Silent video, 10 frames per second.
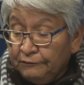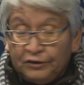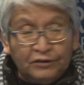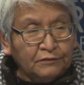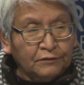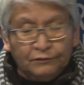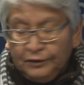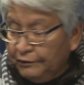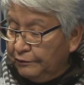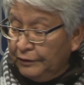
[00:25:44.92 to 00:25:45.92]
Very,
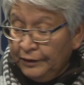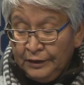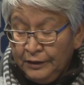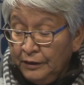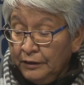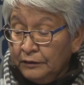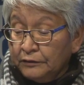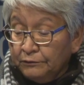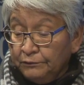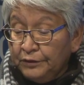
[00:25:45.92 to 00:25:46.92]
you know,
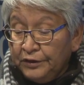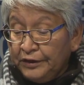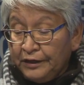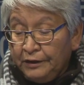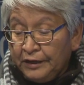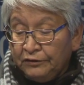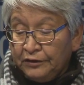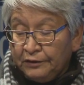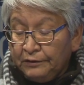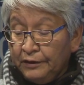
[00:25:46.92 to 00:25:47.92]
really got
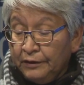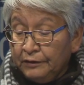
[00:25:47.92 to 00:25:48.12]
out there.